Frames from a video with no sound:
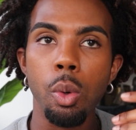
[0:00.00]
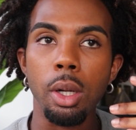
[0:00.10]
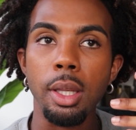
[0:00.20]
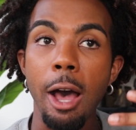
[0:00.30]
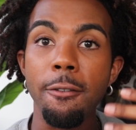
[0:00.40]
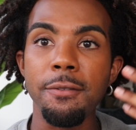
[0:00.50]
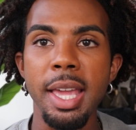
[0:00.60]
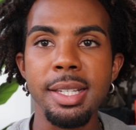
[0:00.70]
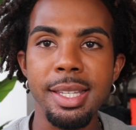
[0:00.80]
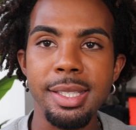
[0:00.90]
or allow
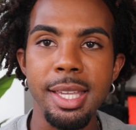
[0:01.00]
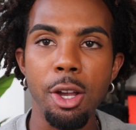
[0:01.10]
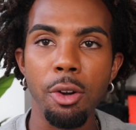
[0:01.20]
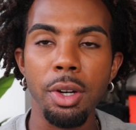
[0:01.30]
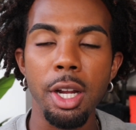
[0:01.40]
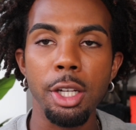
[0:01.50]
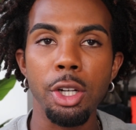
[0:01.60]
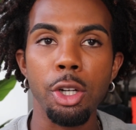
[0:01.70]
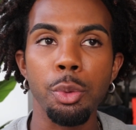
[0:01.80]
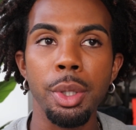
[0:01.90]
fantasy to take over in
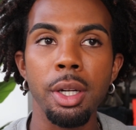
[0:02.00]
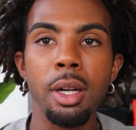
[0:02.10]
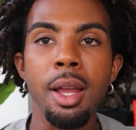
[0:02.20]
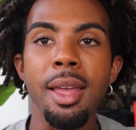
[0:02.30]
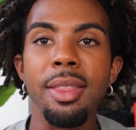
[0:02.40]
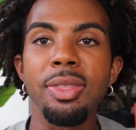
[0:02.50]
your career,